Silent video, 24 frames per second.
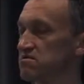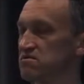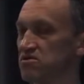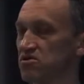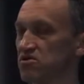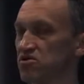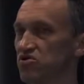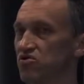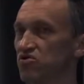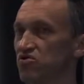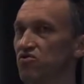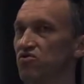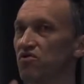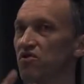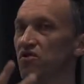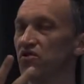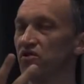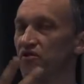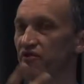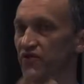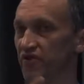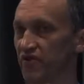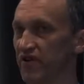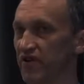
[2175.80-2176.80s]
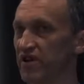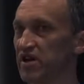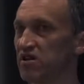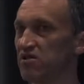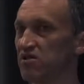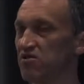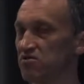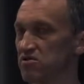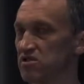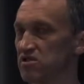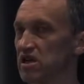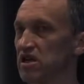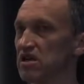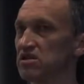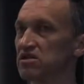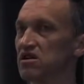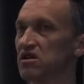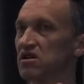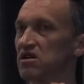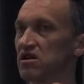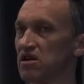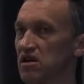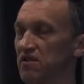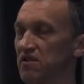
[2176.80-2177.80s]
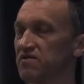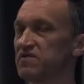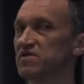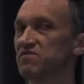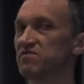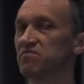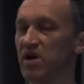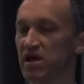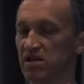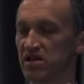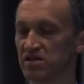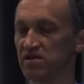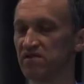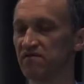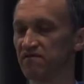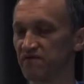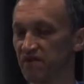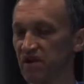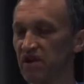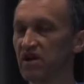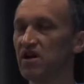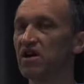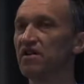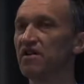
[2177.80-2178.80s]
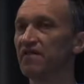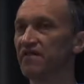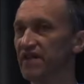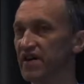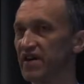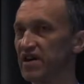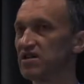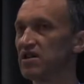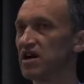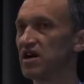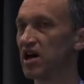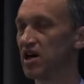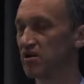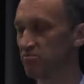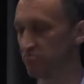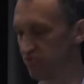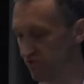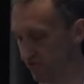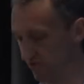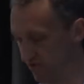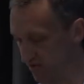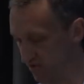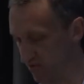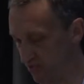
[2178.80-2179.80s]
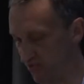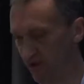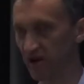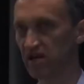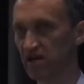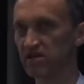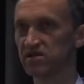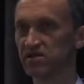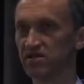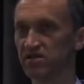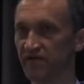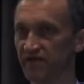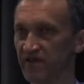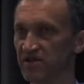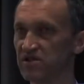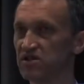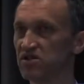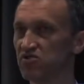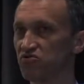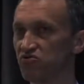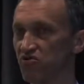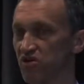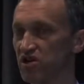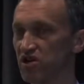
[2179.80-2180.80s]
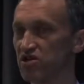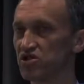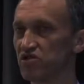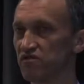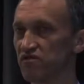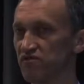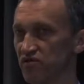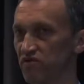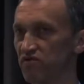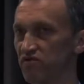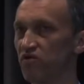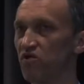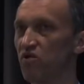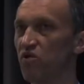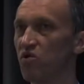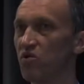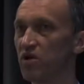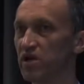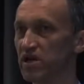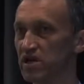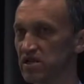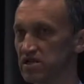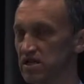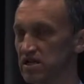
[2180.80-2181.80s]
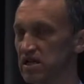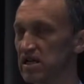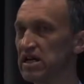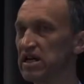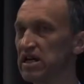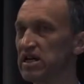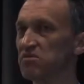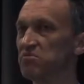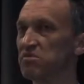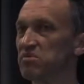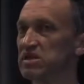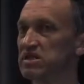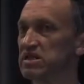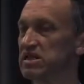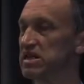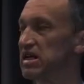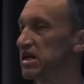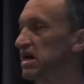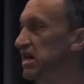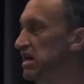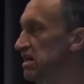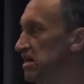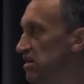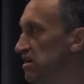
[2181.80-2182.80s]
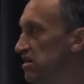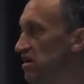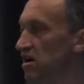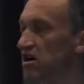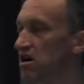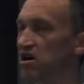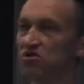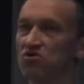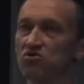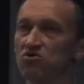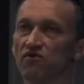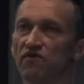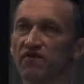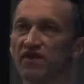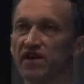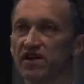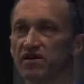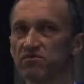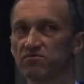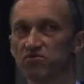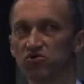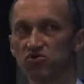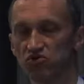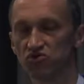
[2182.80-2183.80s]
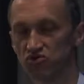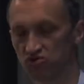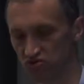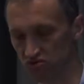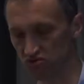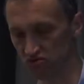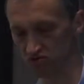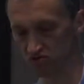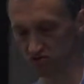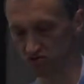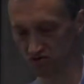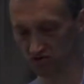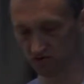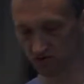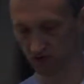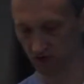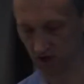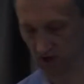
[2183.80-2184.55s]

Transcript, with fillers: two or three rotator cuffs massive, then I put the brace in this situation for four weeks, but I allow them to do